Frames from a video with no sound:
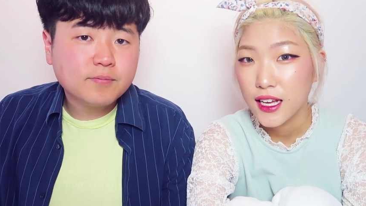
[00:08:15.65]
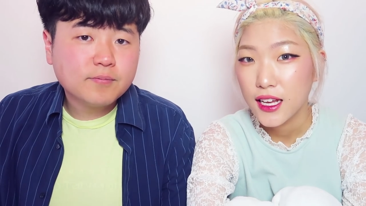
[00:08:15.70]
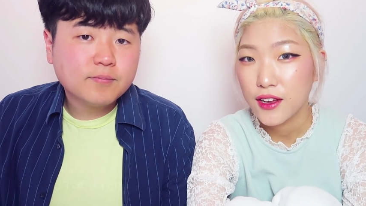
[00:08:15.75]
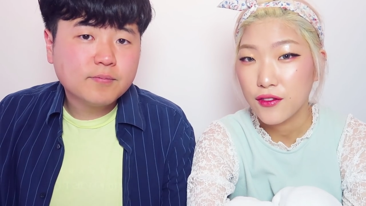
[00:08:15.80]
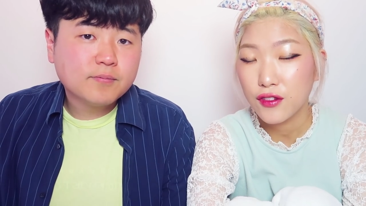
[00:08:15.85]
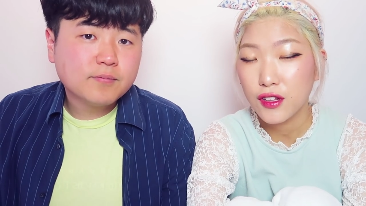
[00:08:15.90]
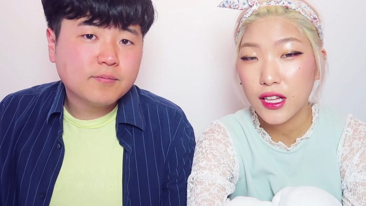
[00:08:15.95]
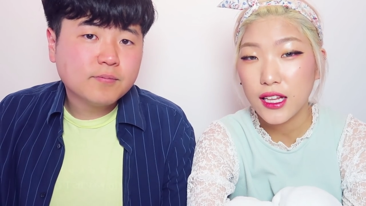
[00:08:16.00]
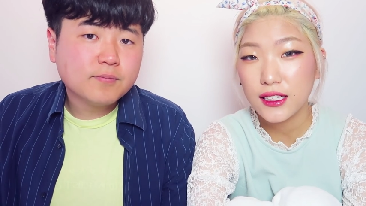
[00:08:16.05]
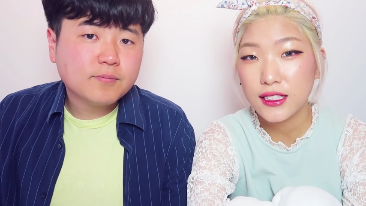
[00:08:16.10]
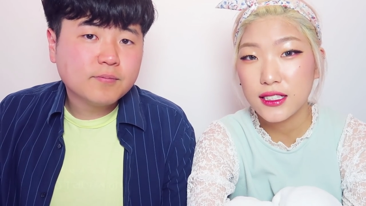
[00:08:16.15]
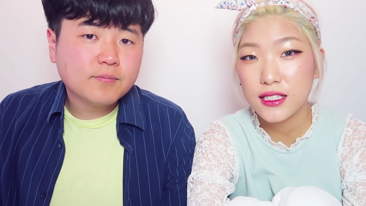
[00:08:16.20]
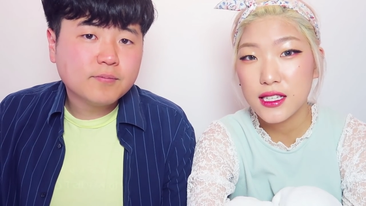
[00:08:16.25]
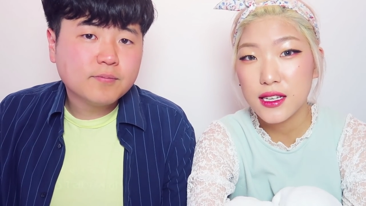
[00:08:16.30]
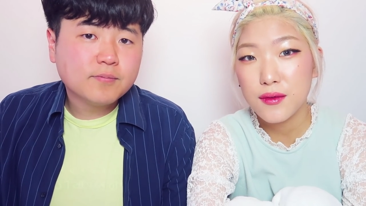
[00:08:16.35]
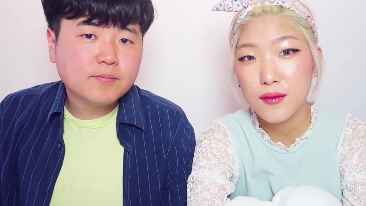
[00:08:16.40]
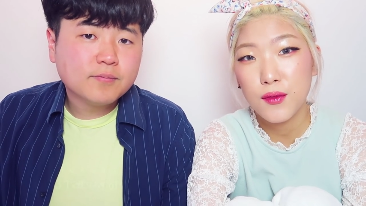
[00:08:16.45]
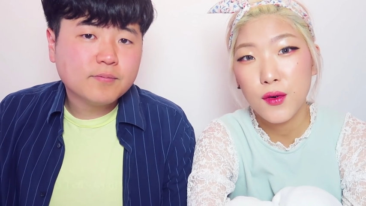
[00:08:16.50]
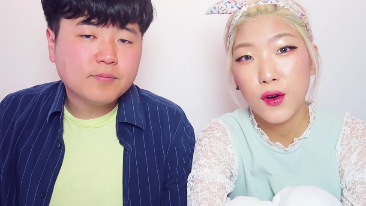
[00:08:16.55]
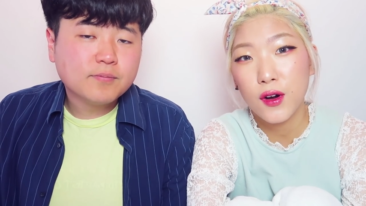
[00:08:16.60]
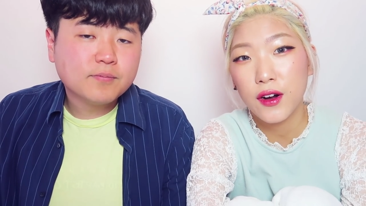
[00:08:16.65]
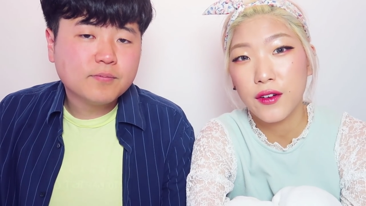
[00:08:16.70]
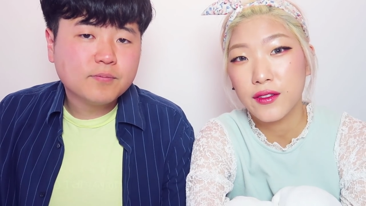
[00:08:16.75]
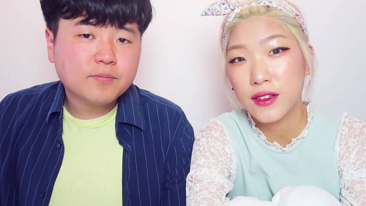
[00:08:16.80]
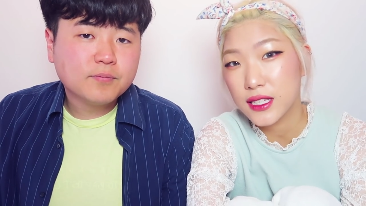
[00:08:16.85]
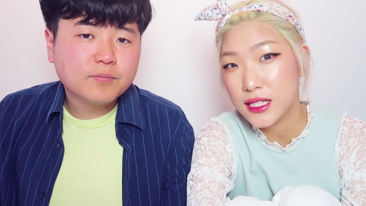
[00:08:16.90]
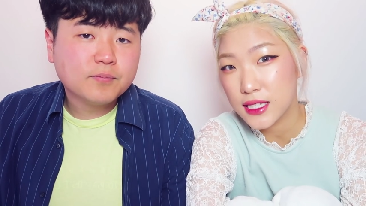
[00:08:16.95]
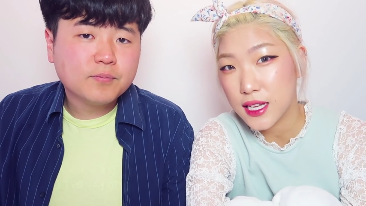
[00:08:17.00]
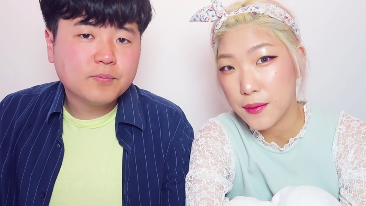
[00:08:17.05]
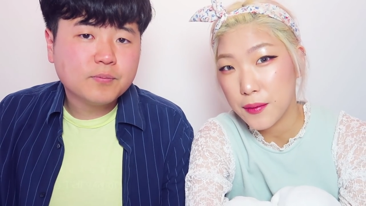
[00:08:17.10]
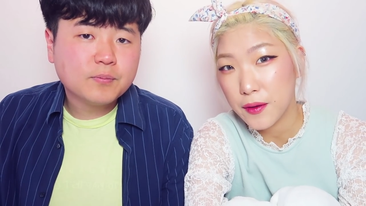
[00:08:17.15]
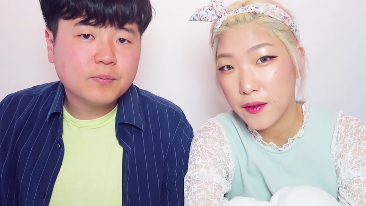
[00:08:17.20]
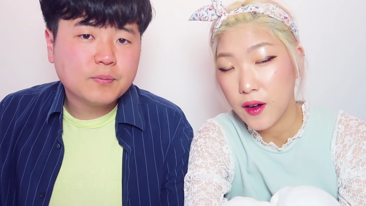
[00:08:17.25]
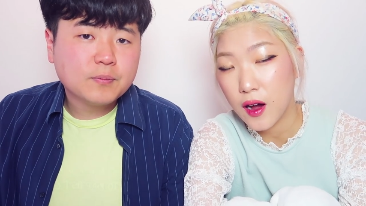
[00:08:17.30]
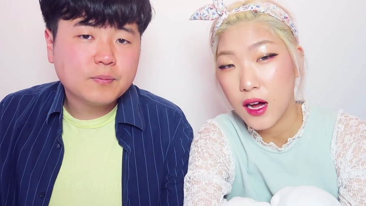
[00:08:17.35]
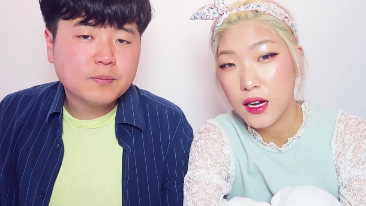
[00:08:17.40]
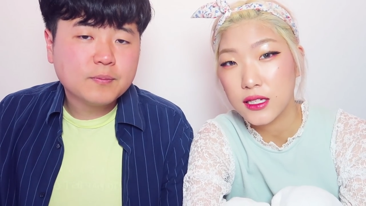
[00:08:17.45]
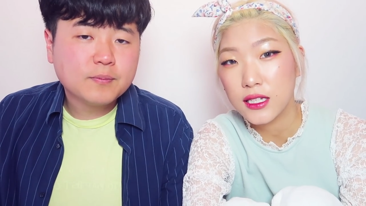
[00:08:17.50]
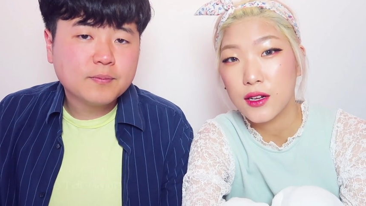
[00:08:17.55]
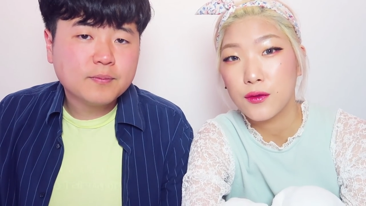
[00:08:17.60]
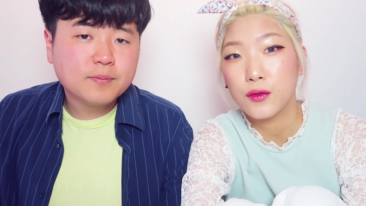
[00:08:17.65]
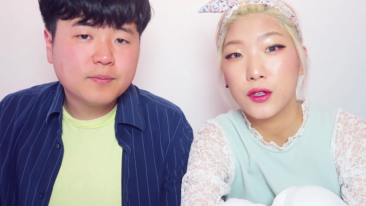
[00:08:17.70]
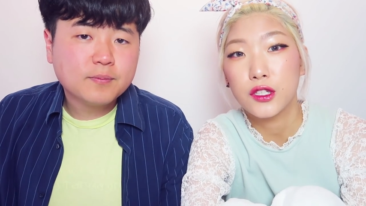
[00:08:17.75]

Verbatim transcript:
Speaker 1: If you'd like to see more of this type of content,